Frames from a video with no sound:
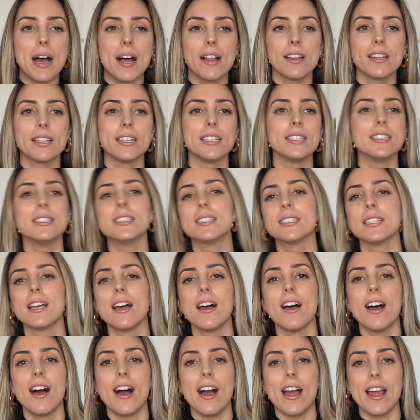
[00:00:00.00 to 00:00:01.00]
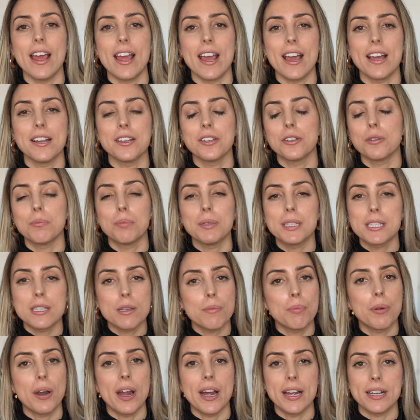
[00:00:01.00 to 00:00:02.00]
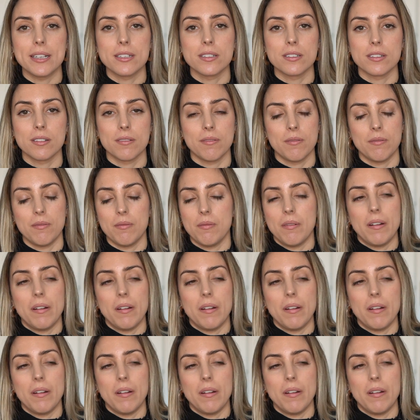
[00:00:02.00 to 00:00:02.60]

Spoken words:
balance. And you'd be surprised.